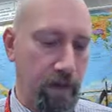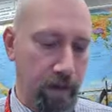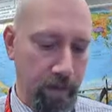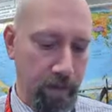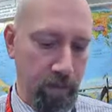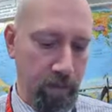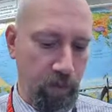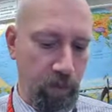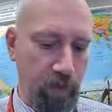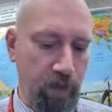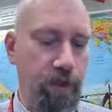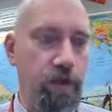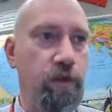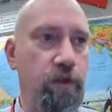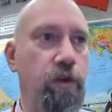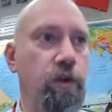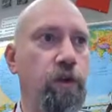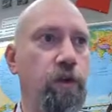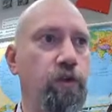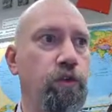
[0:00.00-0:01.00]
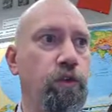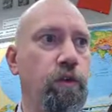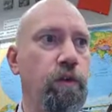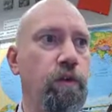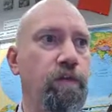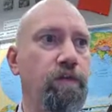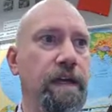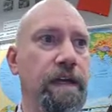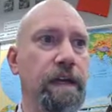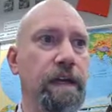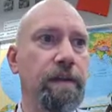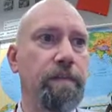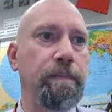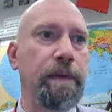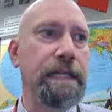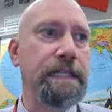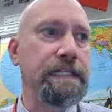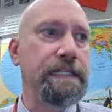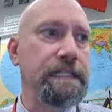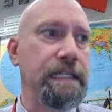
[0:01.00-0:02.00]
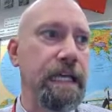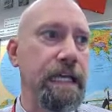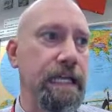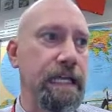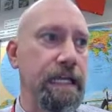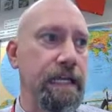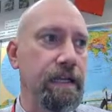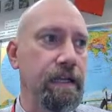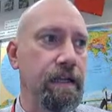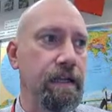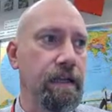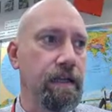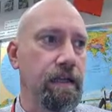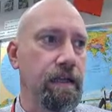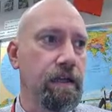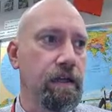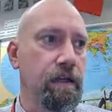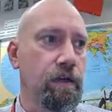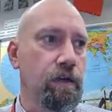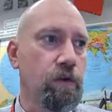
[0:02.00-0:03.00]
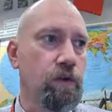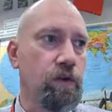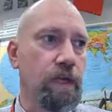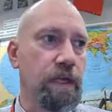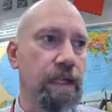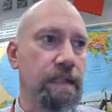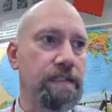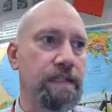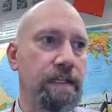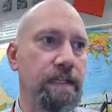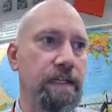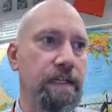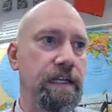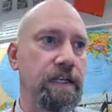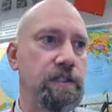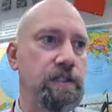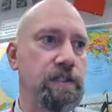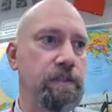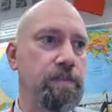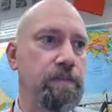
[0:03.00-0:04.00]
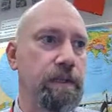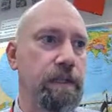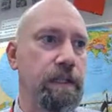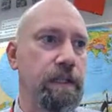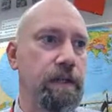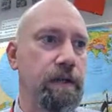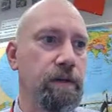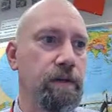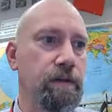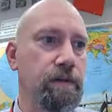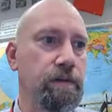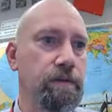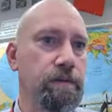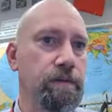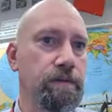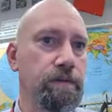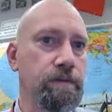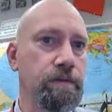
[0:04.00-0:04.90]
here and I'm going to do Control V to paste that in create citation below.